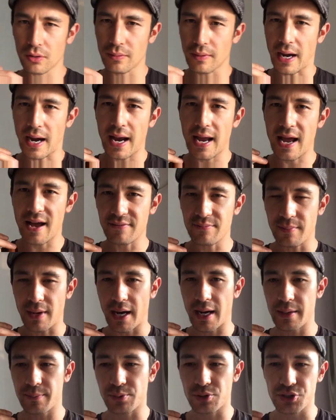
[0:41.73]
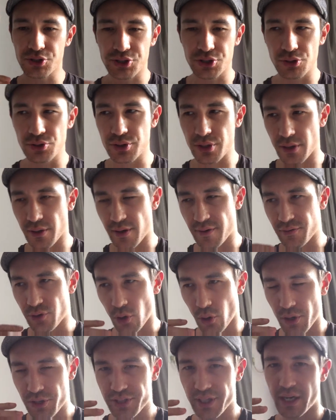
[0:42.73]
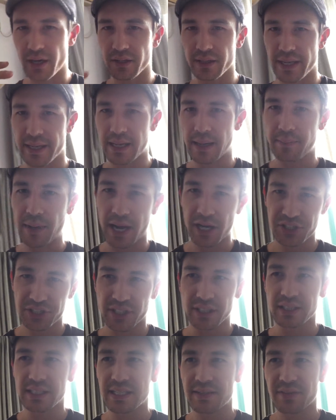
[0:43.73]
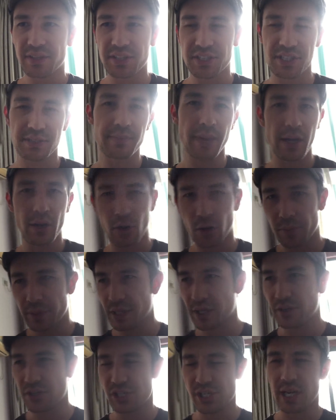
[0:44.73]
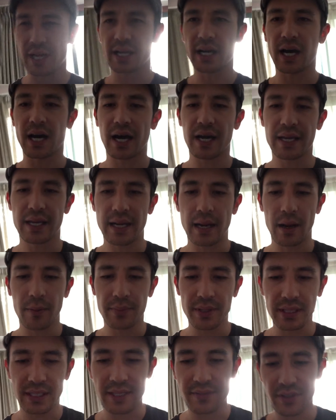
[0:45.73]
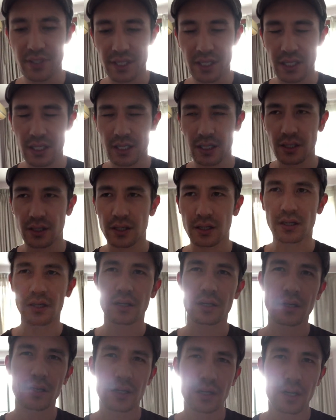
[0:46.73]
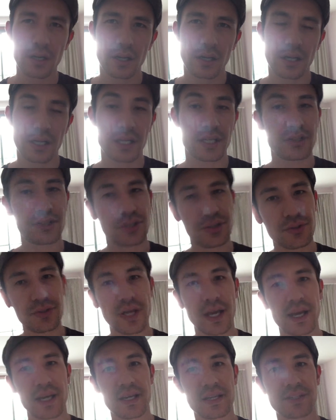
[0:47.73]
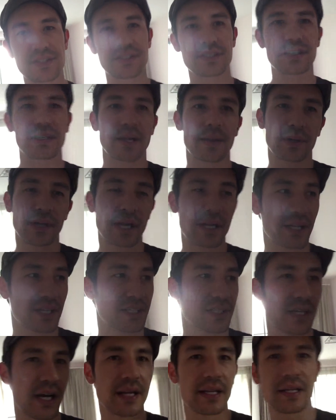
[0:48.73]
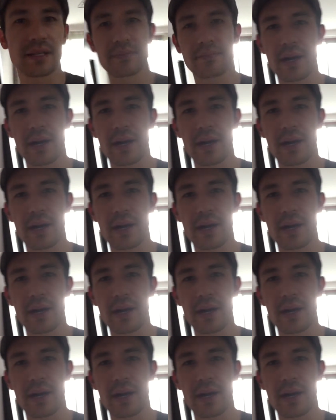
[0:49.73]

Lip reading: I have my pursuit of going to LA. I'm actually leaving. This is my home here in Shanghai, and I'll be leaving here in 2 days, and I'm kind of excited.